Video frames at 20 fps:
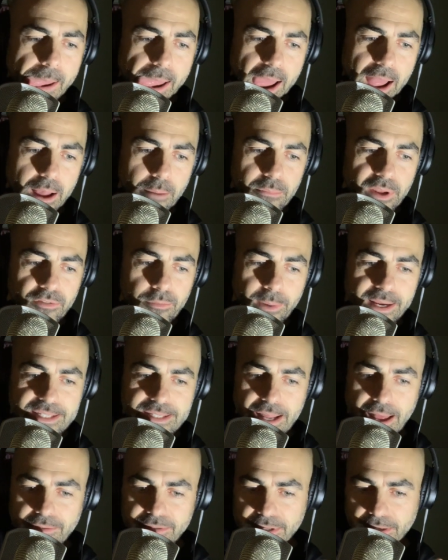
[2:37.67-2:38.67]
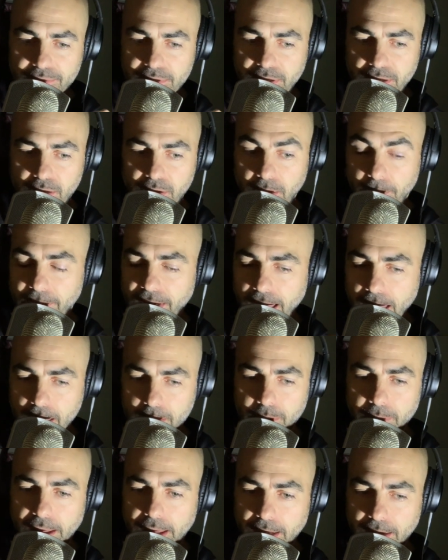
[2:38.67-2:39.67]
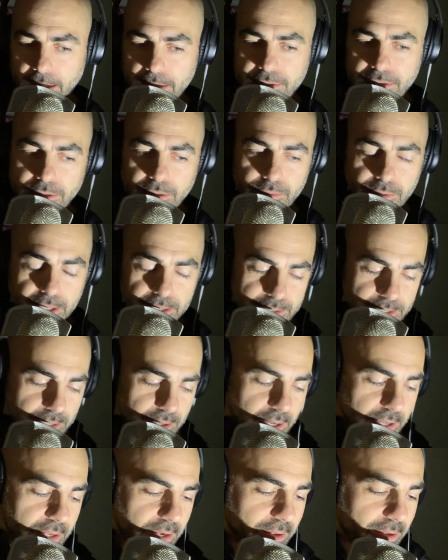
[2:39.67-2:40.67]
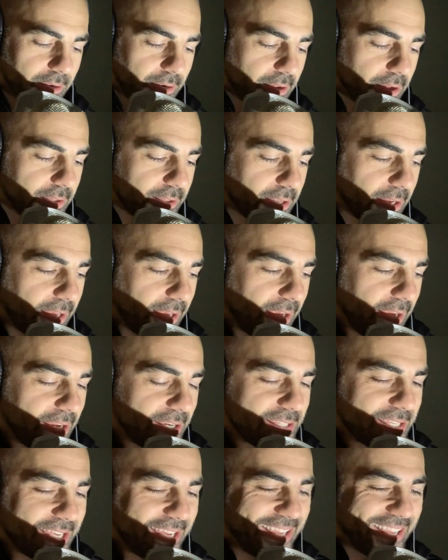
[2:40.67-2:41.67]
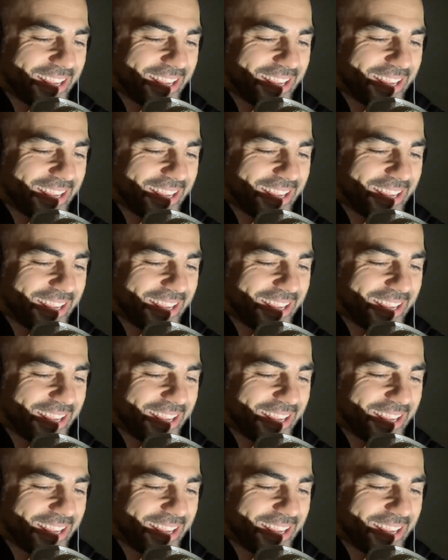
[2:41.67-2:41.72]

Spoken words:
If my staff's listening, I'm not mad at you. That's not the case.